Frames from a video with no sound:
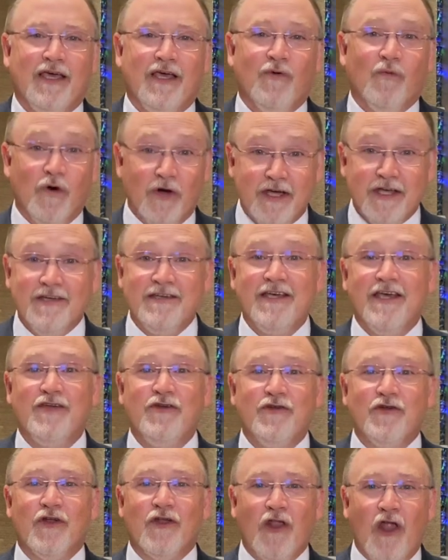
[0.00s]
We'll
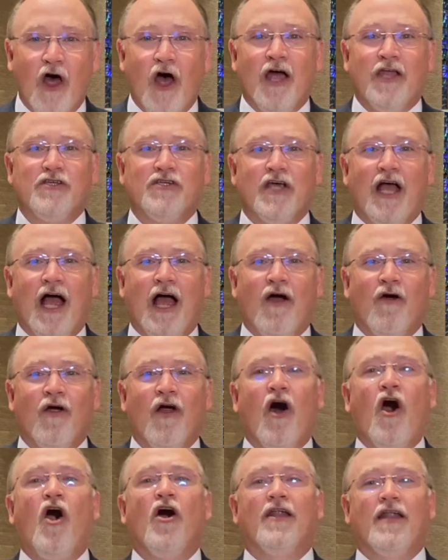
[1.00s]
continue to launch our
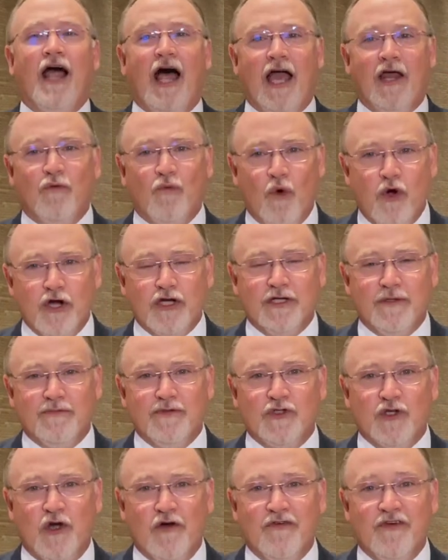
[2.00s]
online worship
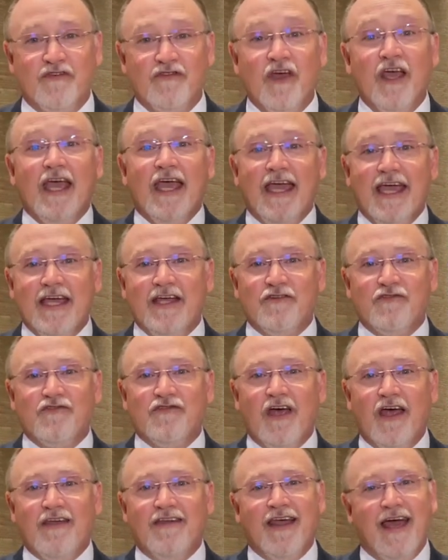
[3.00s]
service each
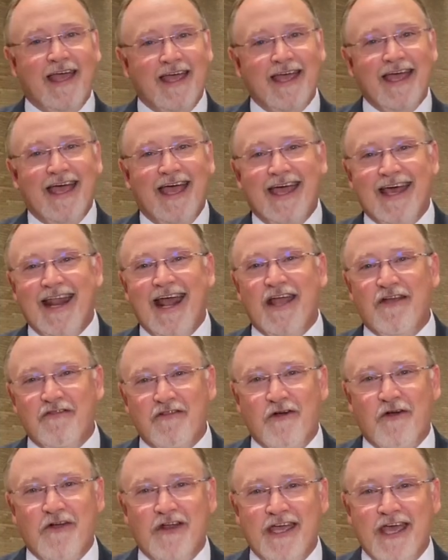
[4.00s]
Sunday at
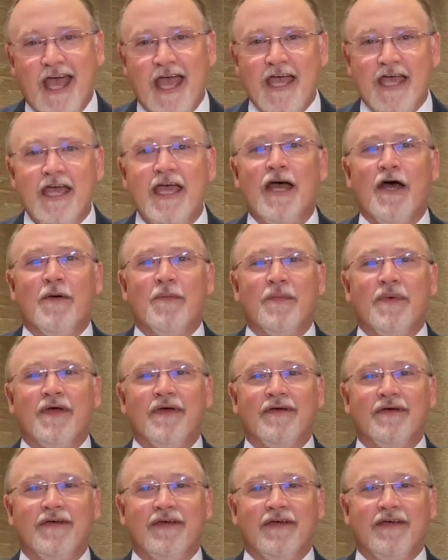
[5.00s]
8:30 a.m.
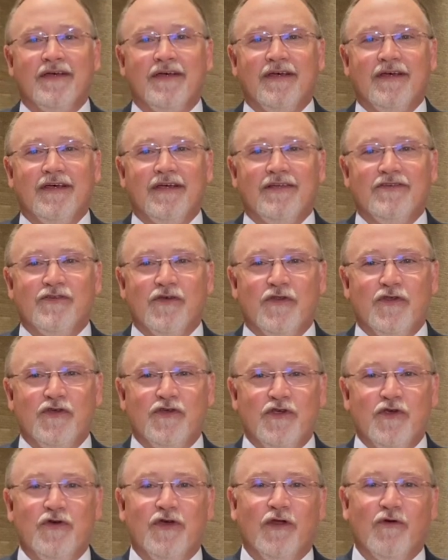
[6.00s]
so
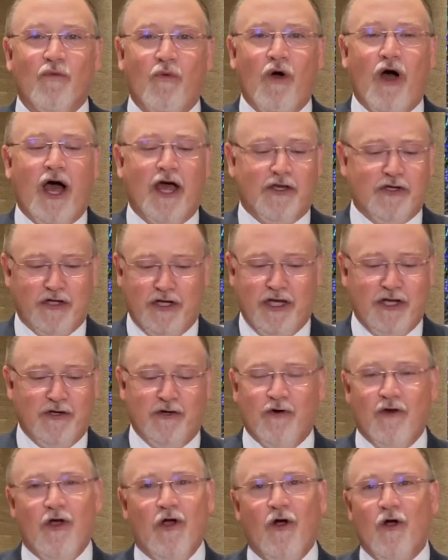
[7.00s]
that you can watch in
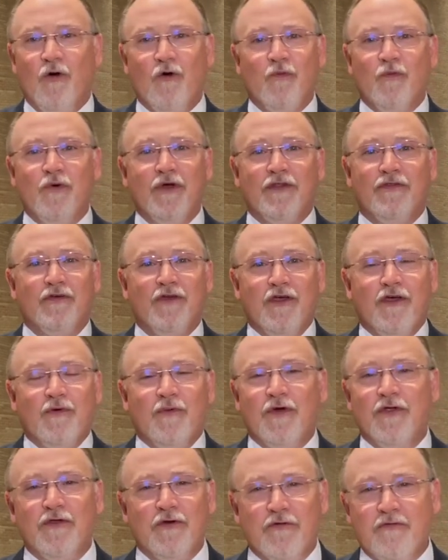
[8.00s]
your home
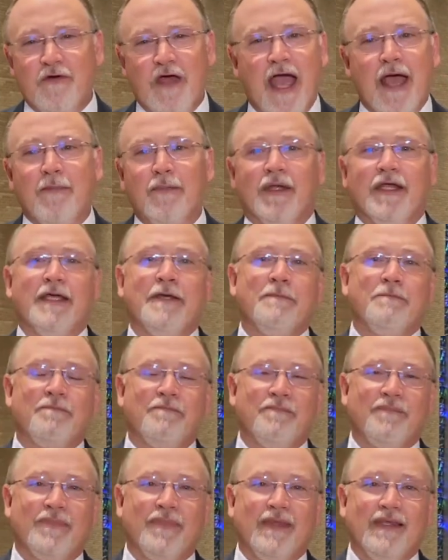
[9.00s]
with your family.
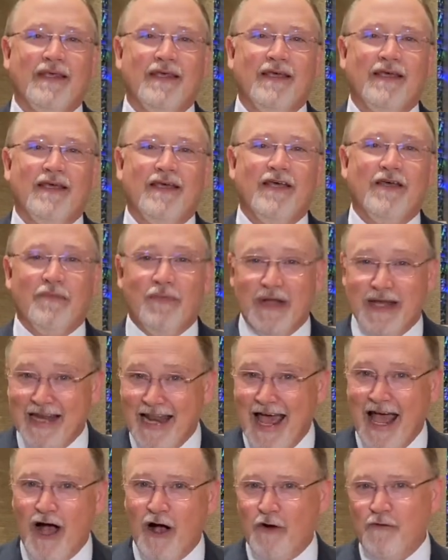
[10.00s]
But
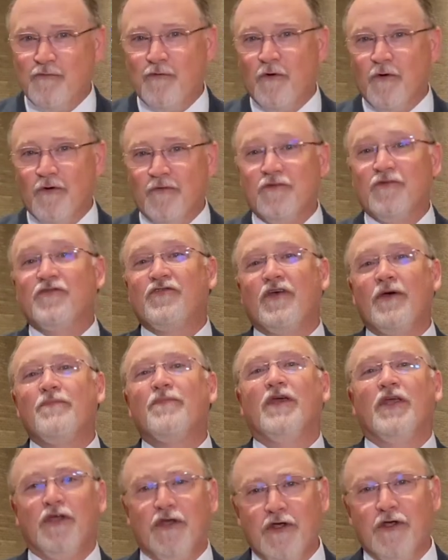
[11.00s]
now for
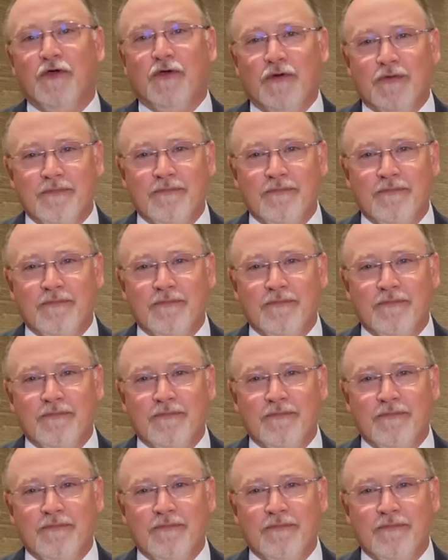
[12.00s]
something new.